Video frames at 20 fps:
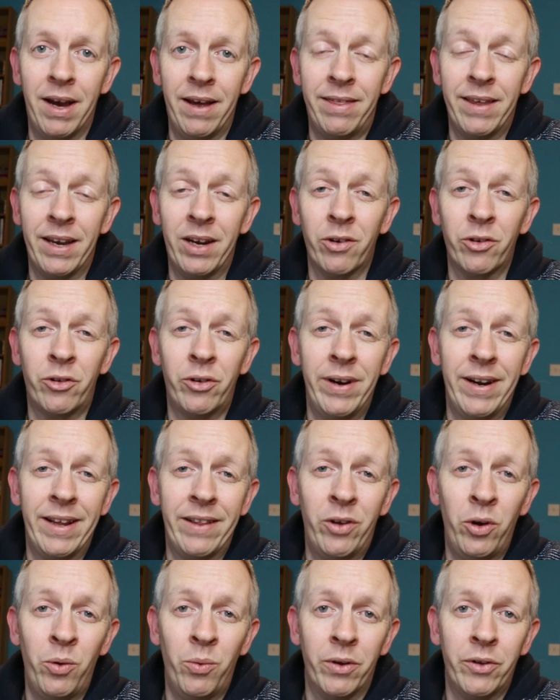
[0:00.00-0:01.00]
I think on Trading
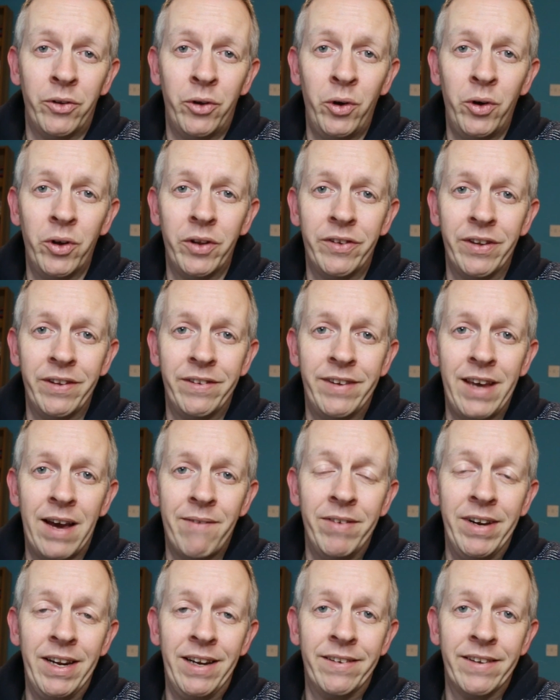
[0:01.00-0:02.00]
212 it's at
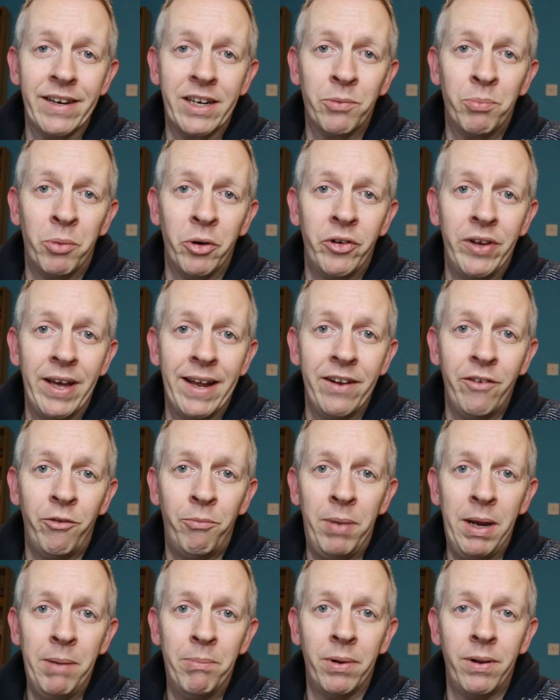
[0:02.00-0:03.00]
76% of
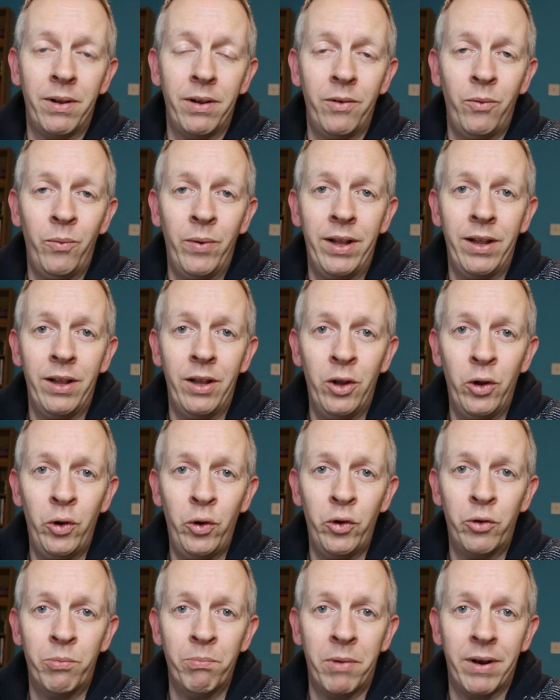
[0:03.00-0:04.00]
people will
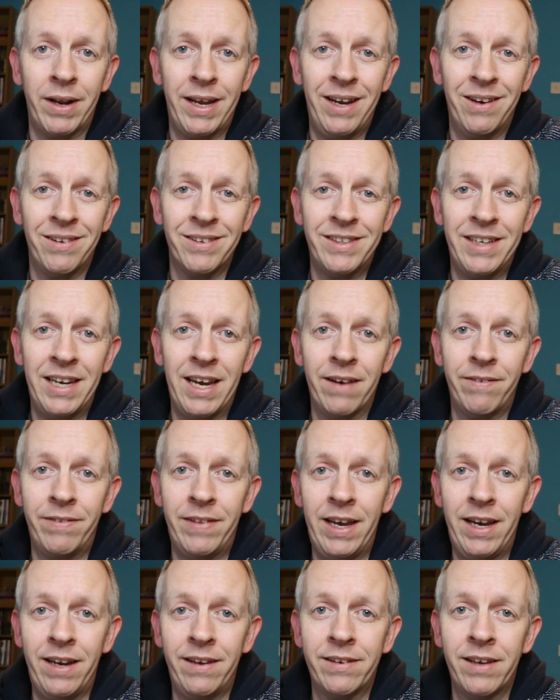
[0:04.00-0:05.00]
lose money on
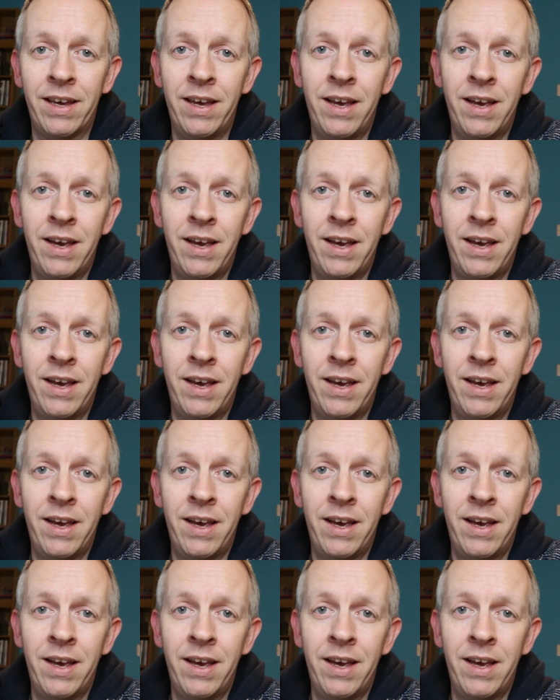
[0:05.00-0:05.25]
CFDs.